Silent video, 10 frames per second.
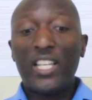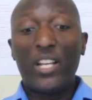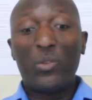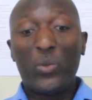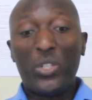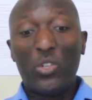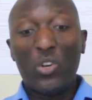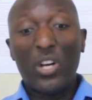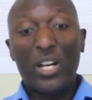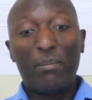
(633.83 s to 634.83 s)
than we
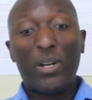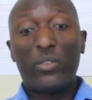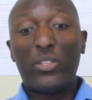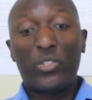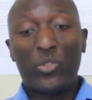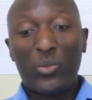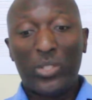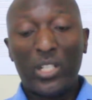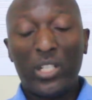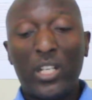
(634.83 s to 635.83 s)
know about
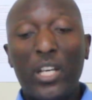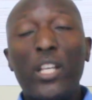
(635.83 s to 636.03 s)
executing.